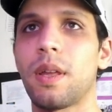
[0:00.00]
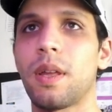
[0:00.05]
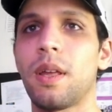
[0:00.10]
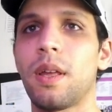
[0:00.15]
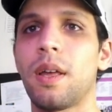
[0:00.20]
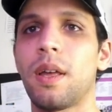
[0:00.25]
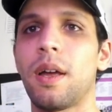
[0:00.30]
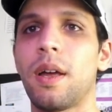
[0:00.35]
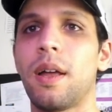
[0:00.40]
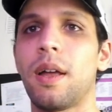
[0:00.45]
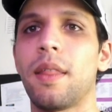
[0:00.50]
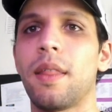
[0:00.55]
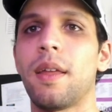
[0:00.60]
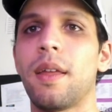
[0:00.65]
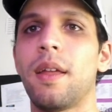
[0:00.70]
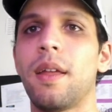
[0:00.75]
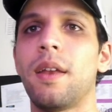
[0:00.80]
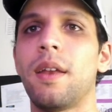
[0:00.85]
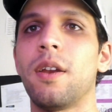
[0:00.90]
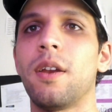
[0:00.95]
And
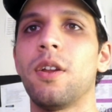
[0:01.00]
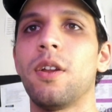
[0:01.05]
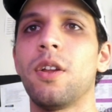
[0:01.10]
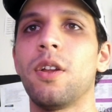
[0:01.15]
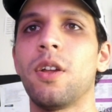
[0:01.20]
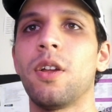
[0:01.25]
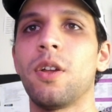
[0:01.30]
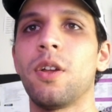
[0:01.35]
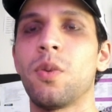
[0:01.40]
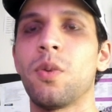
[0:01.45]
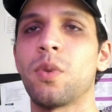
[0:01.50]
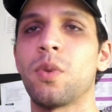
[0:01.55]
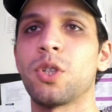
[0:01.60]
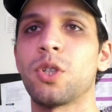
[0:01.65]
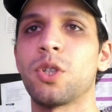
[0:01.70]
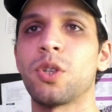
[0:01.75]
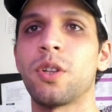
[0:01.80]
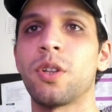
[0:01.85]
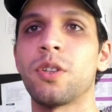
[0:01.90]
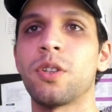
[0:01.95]
then you want
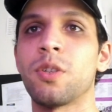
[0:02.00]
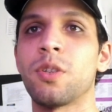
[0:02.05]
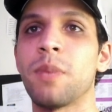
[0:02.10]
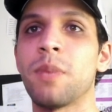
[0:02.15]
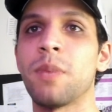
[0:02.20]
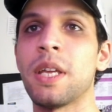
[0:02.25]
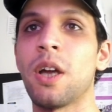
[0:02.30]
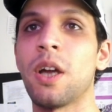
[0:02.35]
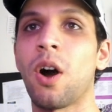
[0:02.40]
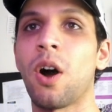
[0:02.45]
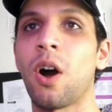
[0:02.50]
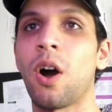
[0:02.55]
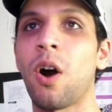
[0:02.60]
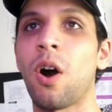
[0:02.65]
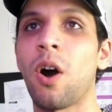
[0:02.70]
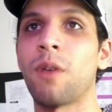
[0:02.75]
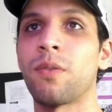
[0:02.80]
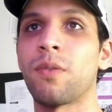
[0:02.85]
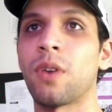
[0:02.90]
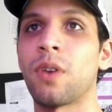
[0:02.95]
to be
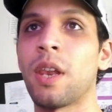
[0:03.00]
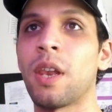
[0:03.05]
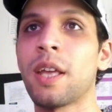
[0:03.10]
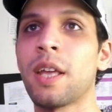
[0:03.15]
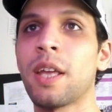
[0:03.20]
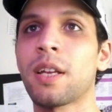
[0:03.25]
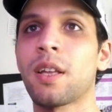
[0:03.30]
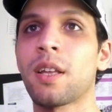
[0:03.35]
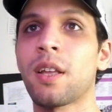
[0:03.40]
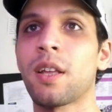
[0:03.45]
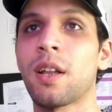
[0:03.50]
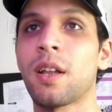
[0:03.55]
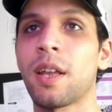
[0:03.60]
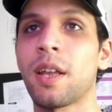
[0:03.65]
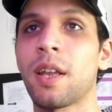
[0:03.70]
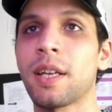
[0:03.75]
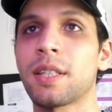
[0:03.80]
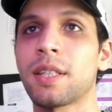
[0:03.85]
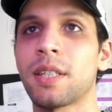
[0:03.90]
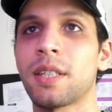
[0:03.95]
on for link
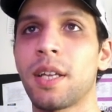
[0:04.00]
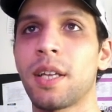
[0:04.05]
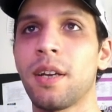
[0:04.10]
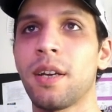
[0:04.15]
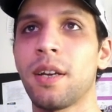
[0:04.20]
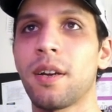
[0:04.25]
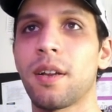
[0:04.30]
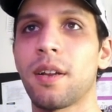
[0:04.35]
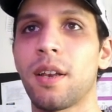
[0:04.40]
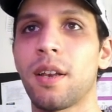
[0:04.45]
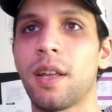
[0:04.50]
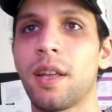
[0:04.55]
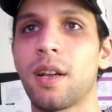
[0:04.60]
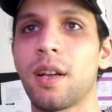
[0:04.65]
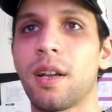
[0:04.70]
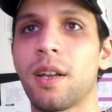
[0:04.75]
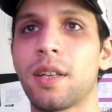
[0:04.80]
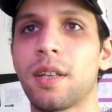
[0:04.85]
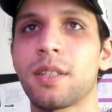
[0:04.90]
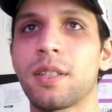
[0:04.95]
clicks here, link
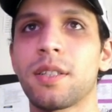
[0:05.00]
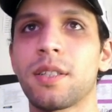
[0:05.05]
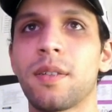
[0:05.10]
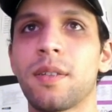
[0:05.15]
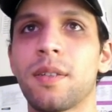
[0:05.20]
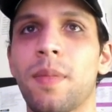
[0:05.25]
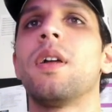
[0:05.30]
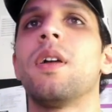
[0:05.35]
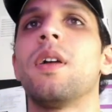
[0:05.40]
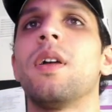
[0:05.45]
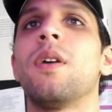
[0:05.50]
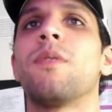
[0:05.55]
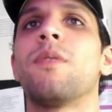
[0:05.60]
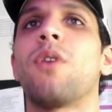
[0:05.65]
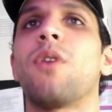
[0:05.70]
clicks. For our